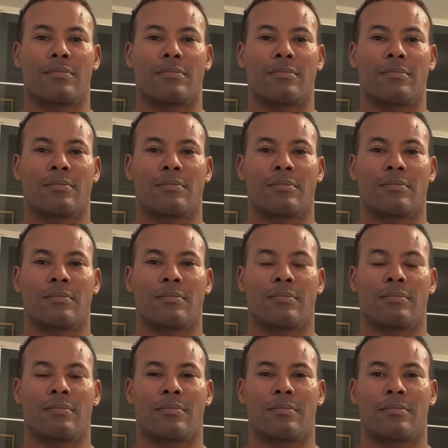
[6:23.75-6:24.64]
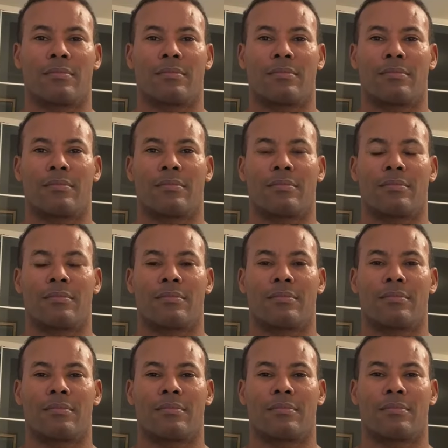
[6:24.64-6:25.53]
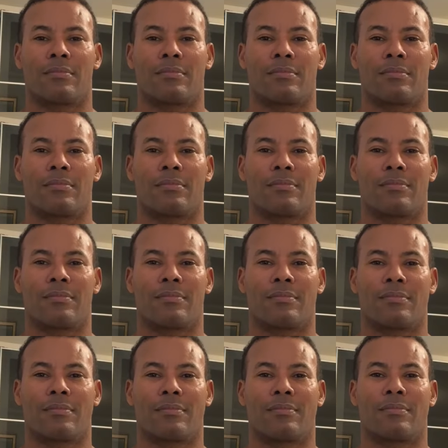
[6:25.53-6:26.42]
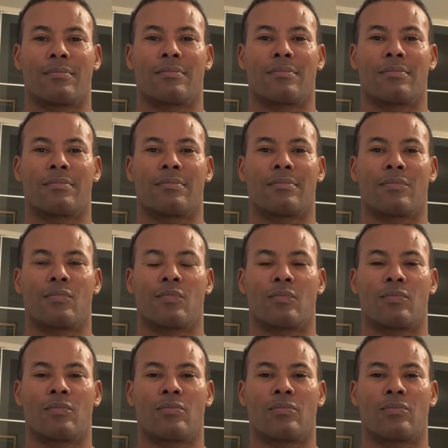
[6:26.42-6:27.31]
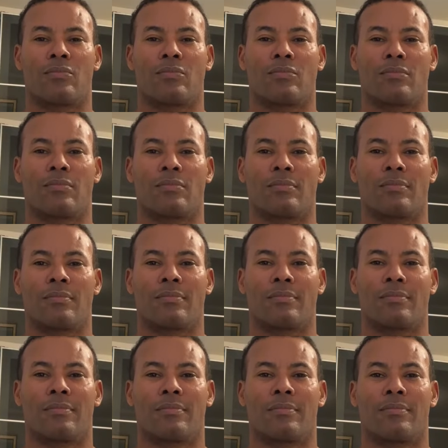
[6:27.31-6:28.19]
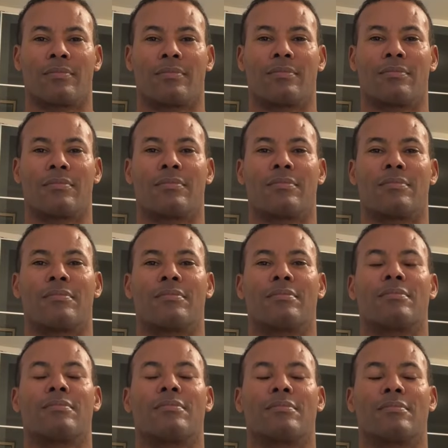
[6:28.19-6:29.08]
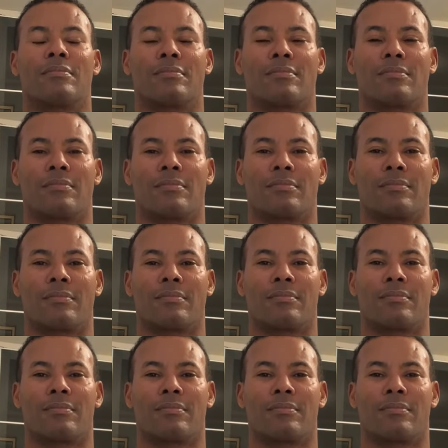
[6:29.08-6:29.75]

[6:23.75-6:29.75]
The person shown says nothing.